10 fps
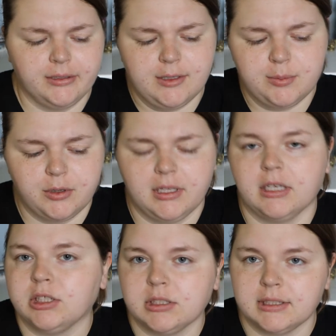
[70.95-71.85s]
It's more like
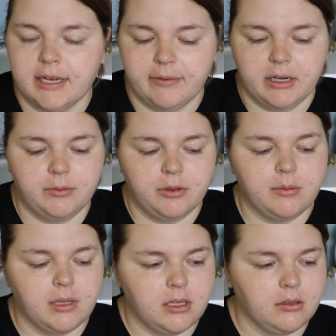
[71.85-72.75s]
just a get ready with
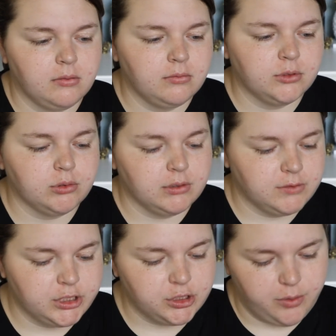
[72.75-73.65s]
me sort of
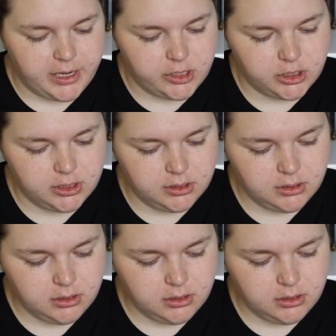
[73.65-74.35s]
situation.